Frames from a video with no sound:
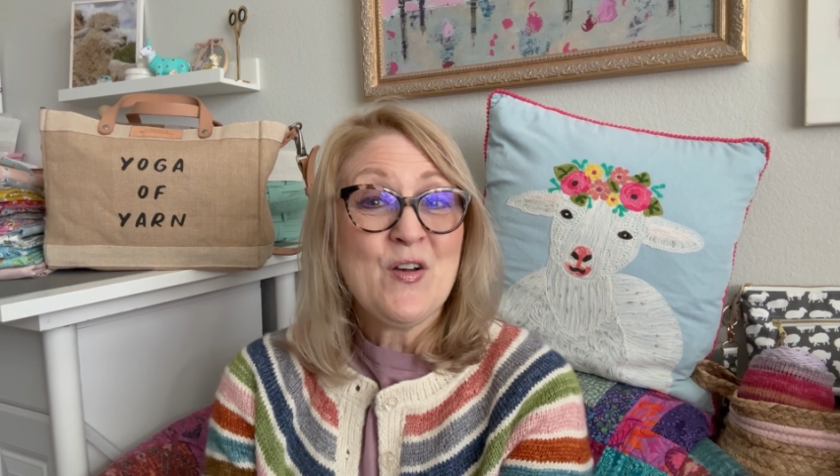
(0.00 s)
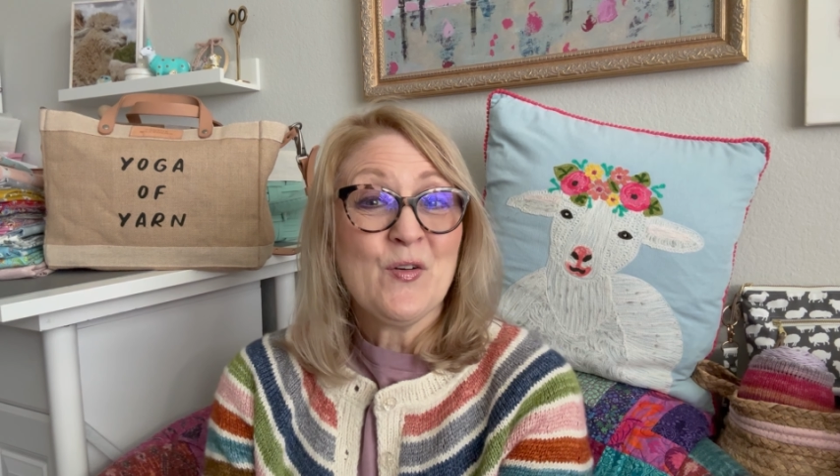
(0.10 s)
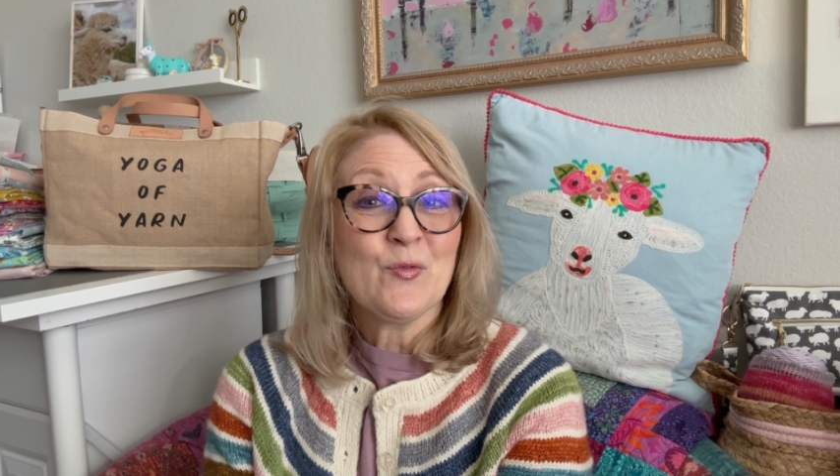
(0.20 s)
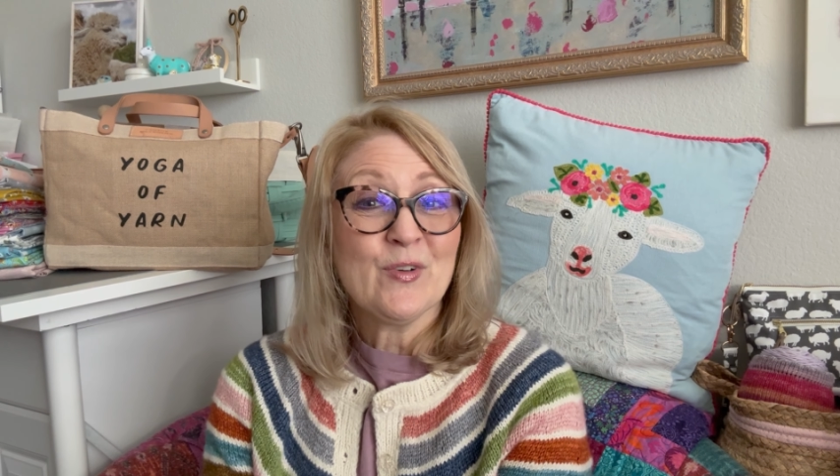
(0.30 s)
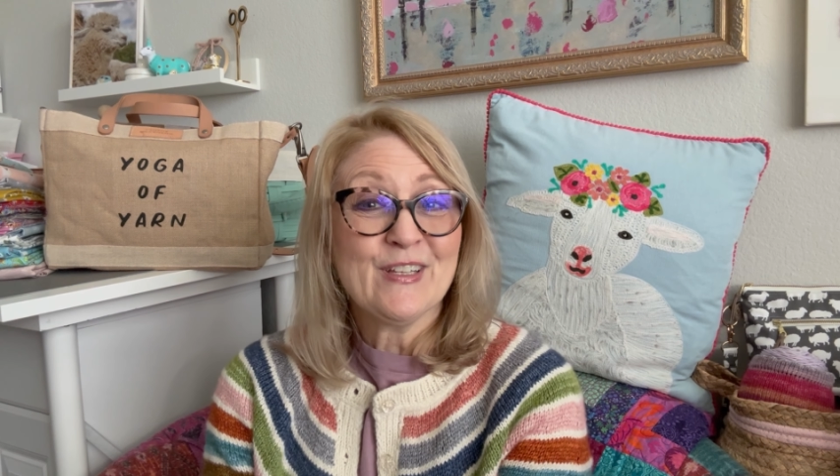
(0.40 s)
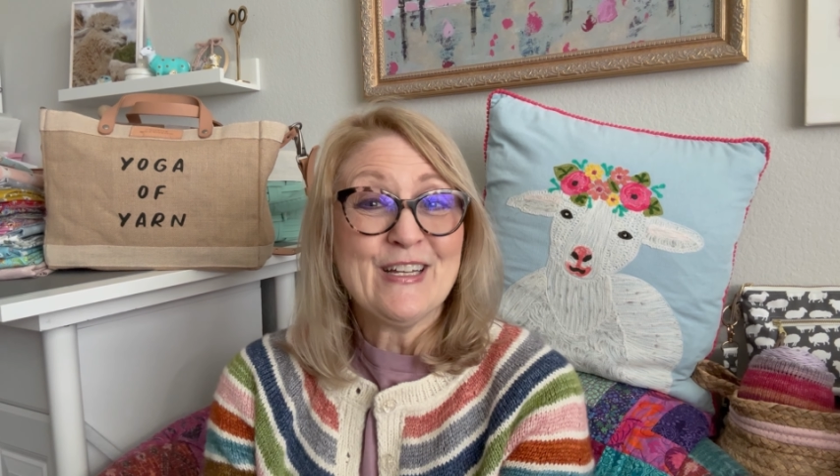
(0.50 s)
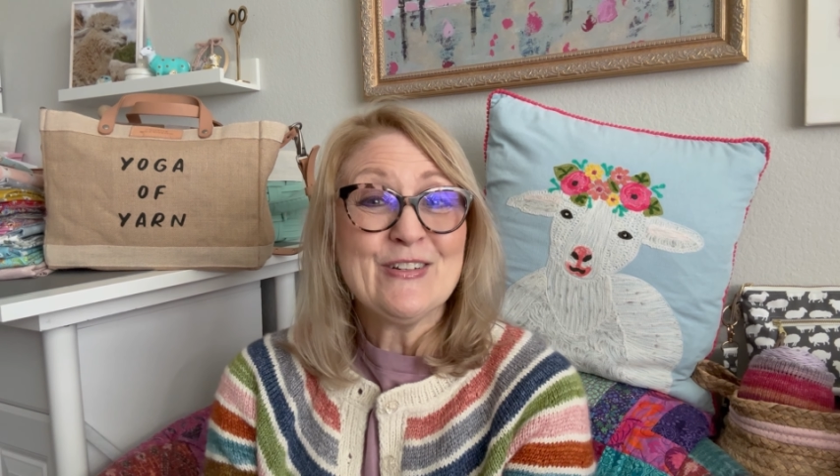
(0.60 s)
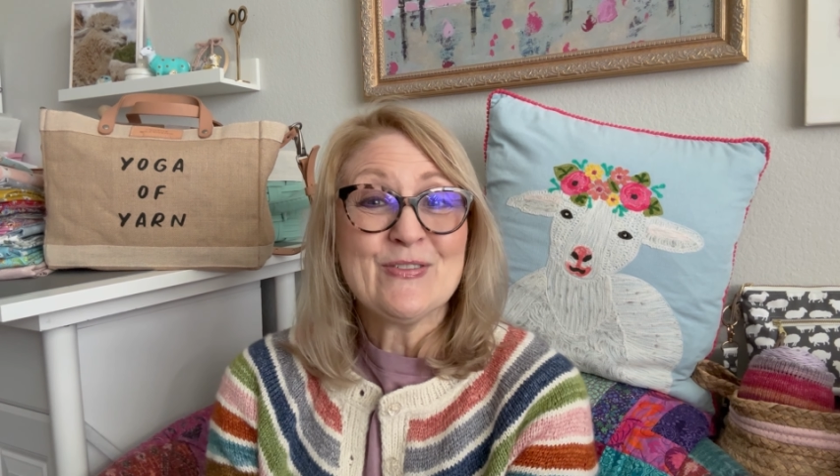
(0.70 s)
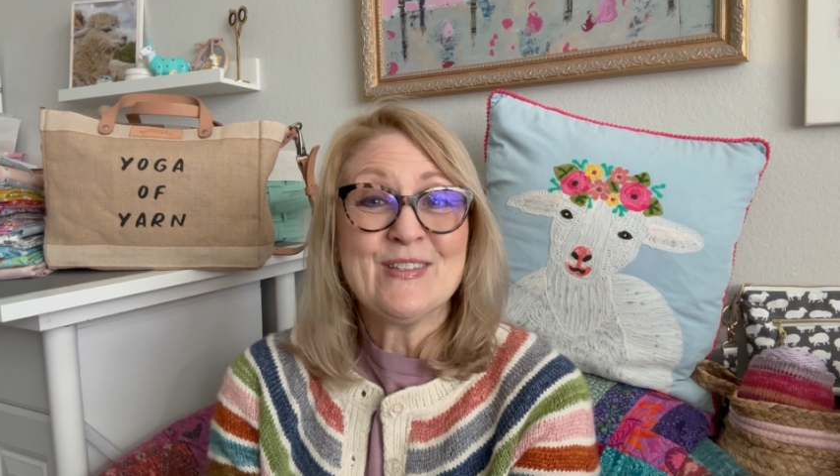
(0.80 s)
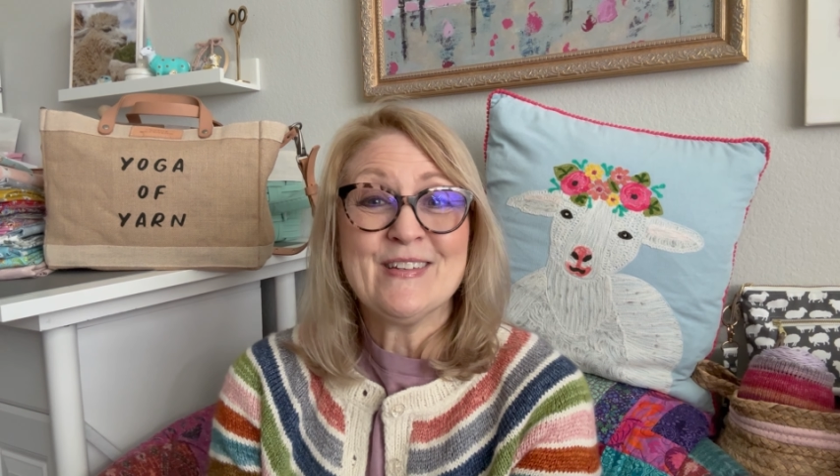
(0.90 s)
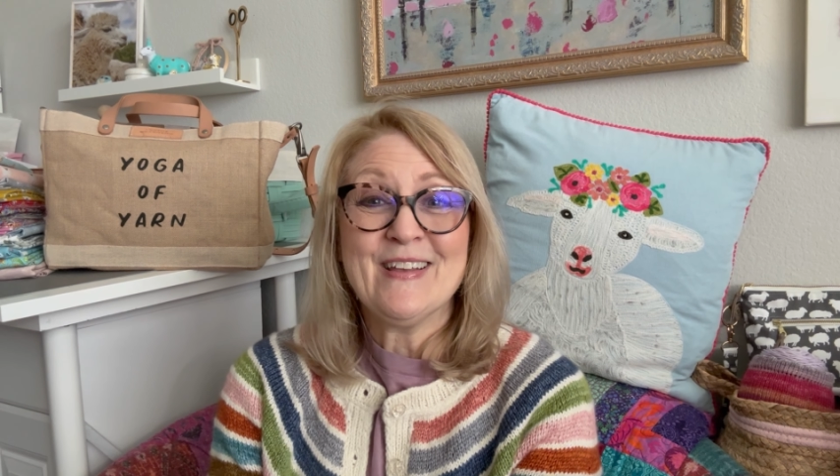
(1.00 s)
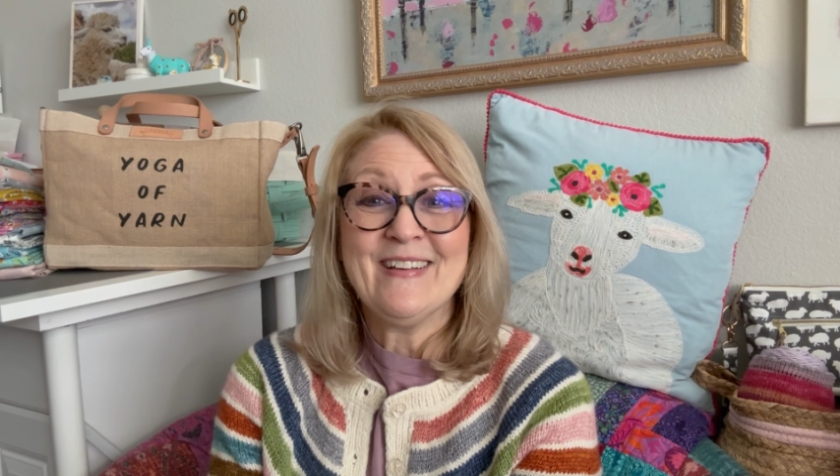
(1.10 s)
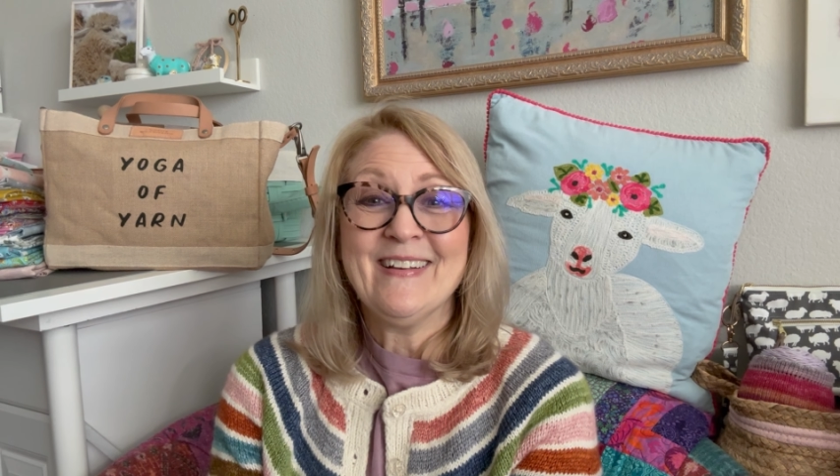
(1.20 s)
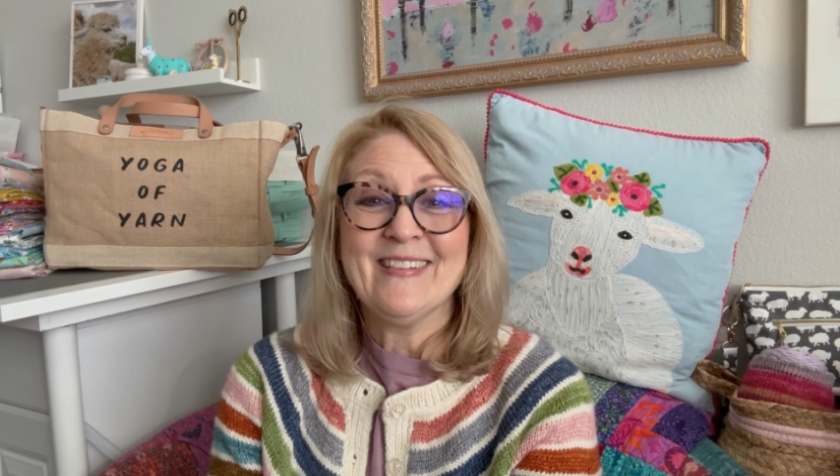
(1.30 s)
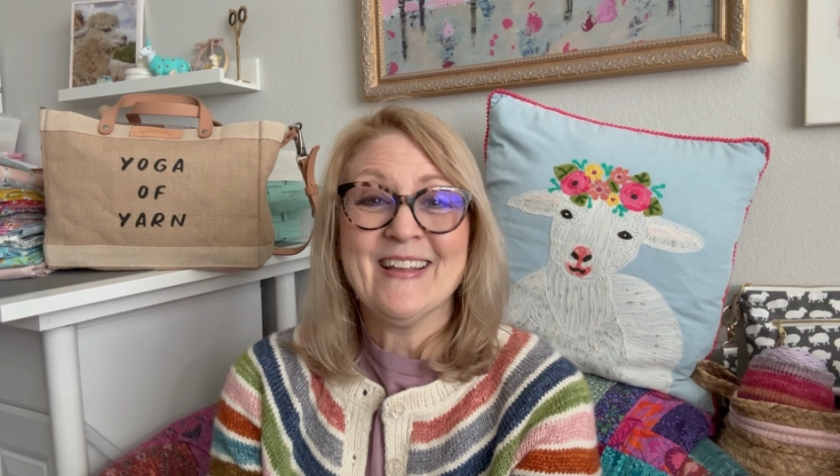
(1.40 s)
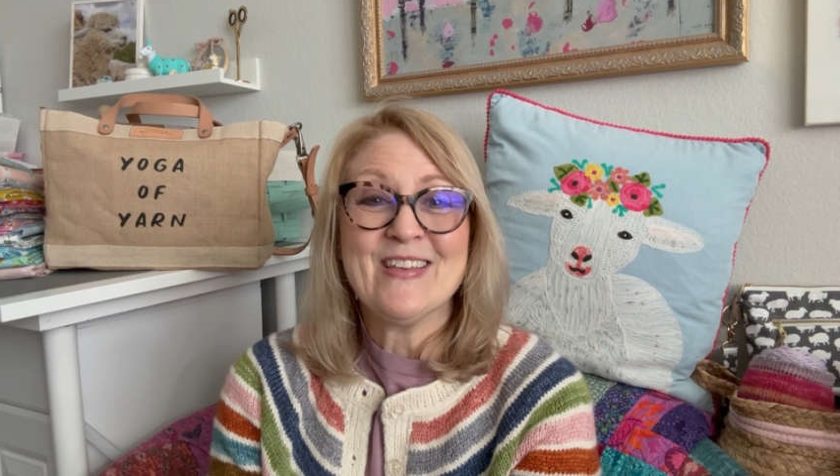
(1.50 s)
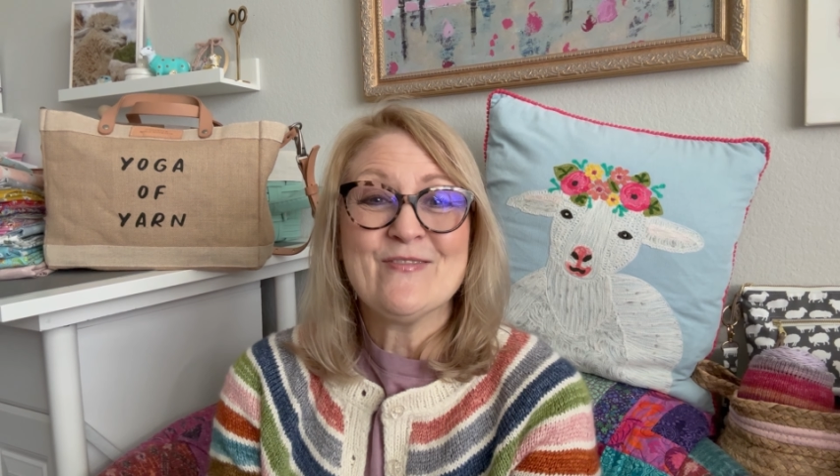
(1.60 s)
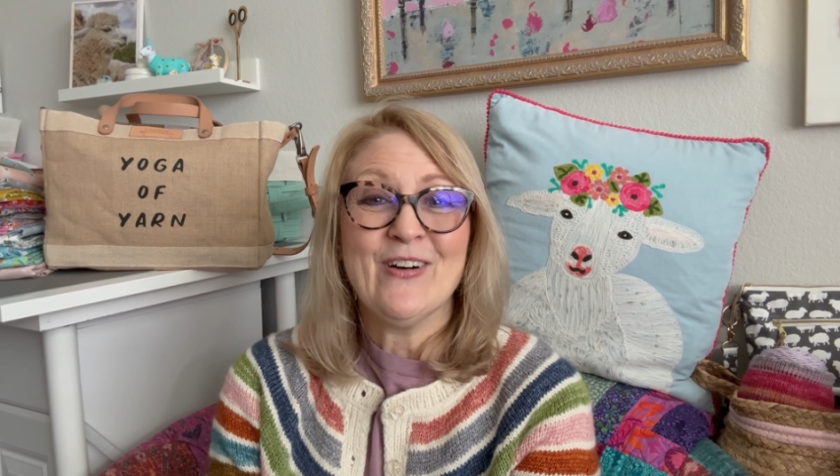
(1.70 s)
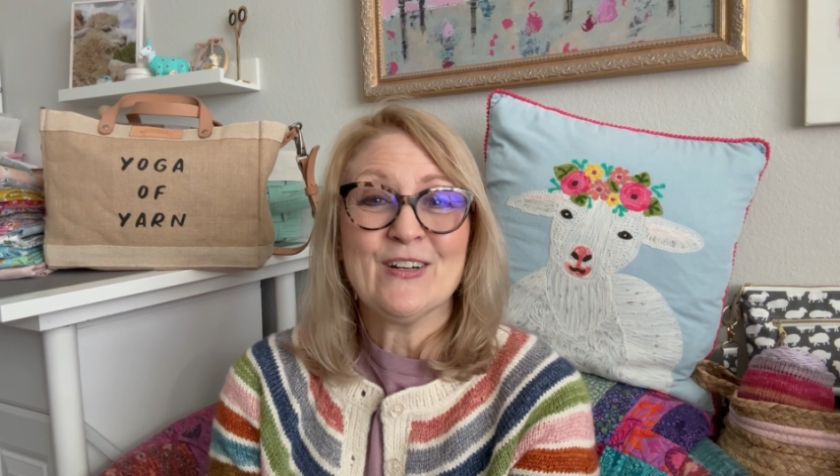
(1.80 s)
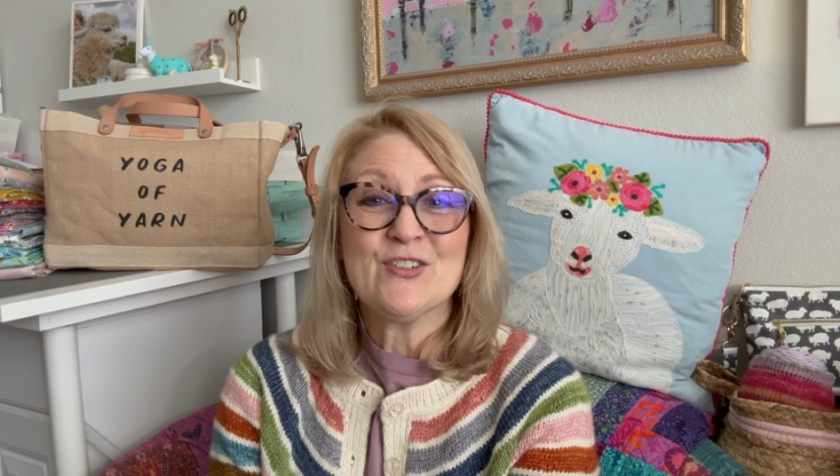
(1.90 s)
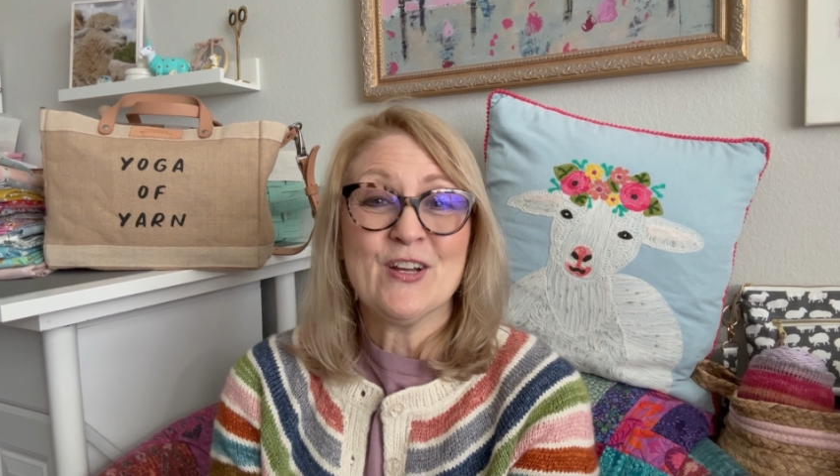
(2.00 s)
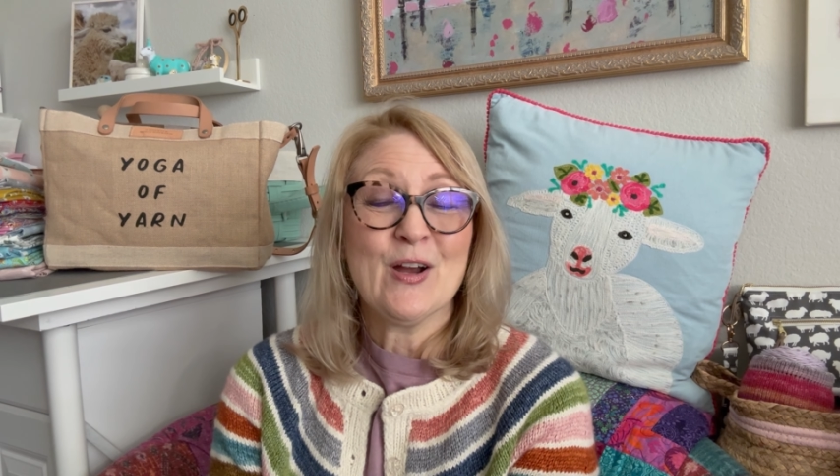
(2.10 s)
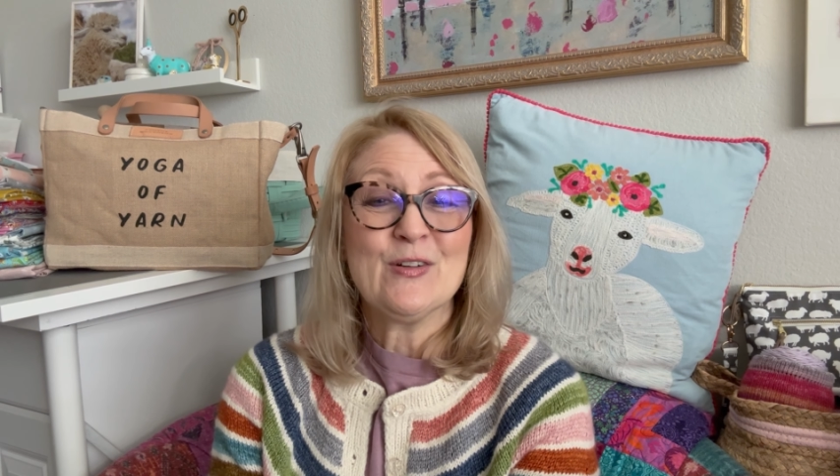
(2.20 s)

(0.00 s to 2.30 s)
really interesting that you want to share,